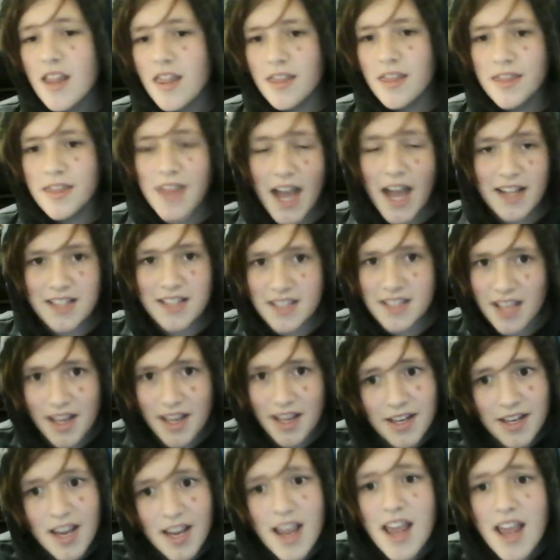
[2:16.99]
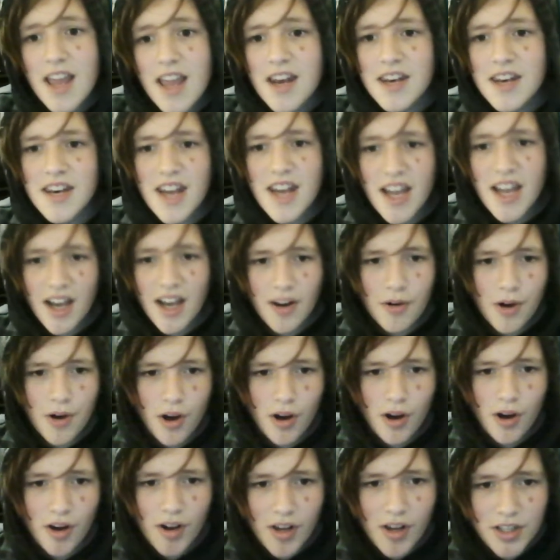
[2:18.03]
That's it. Now,
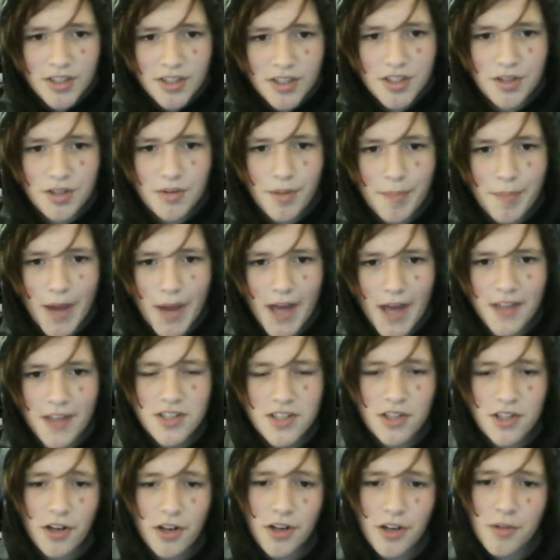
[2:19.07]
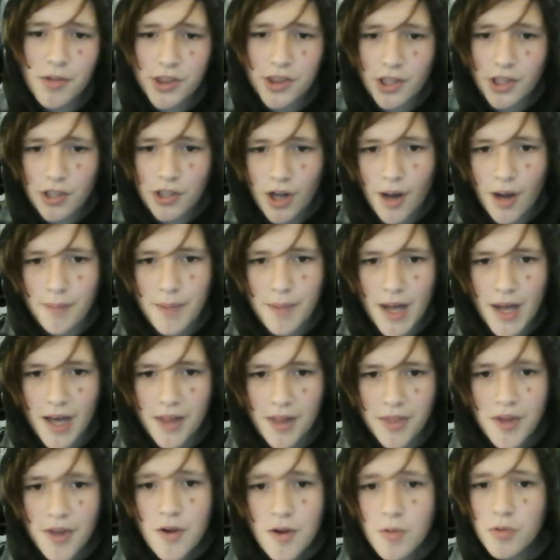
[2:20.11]
onto the path, starting with the top
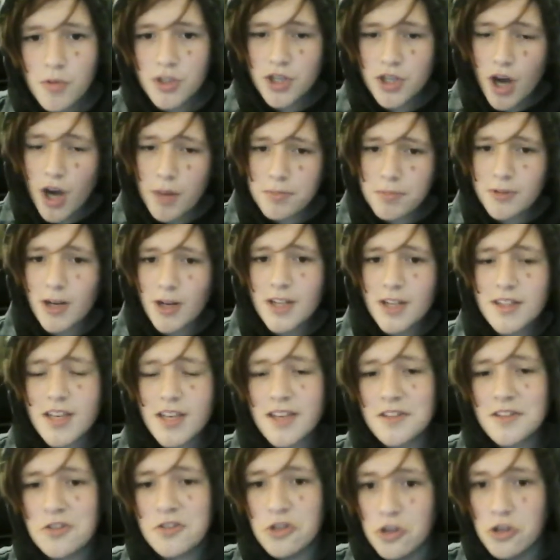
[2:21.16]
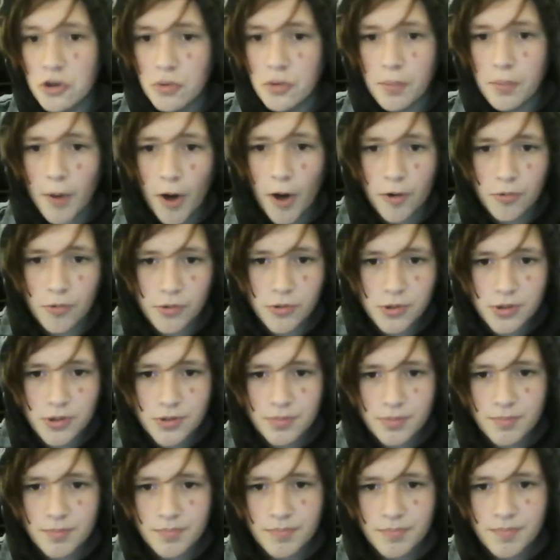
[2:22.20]
path, which upgrades his goo puddles.
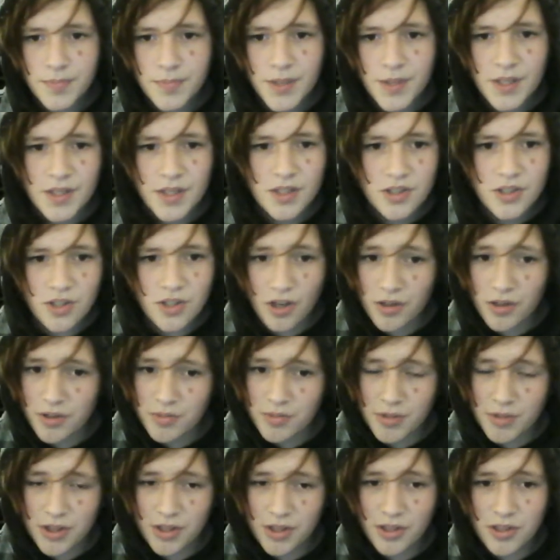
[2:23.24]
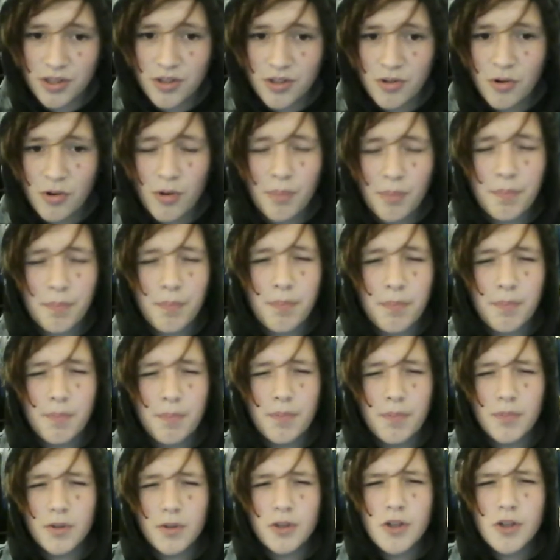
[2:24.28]
Starting with the goo
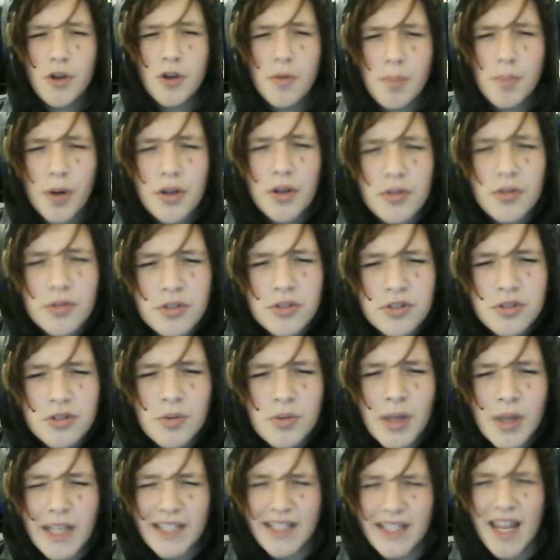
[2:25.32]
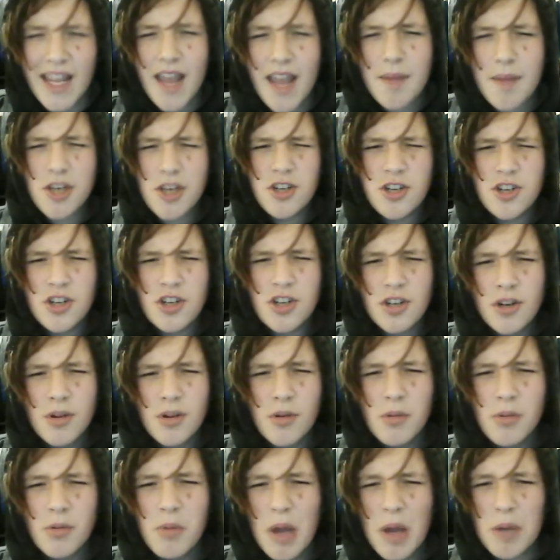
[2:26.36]
puddles doing damage?
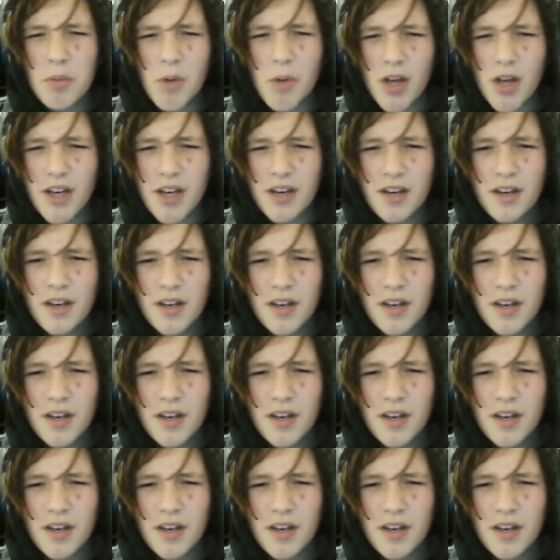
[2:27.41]
Wait, what?